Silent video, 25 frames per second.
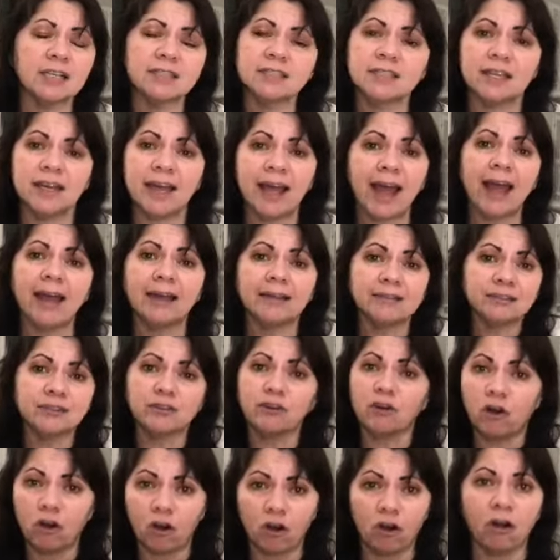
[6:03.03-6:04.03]
that has
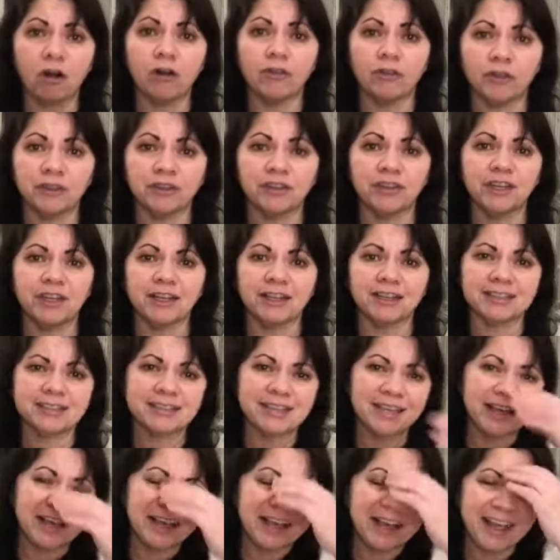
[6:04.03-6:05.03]
all the things,
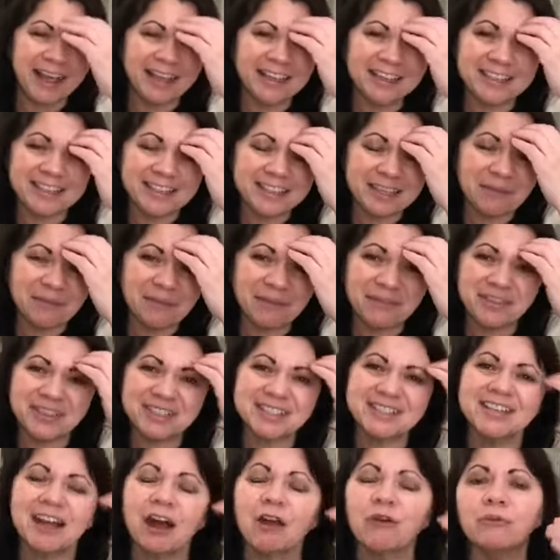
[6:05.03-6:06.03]
and some of it's
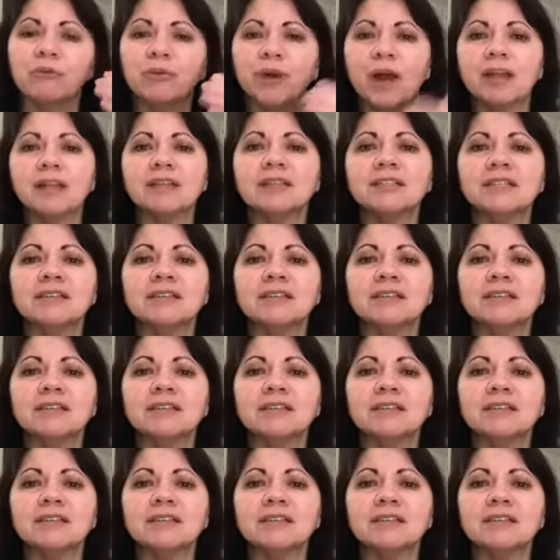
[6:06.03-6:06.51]
not relevant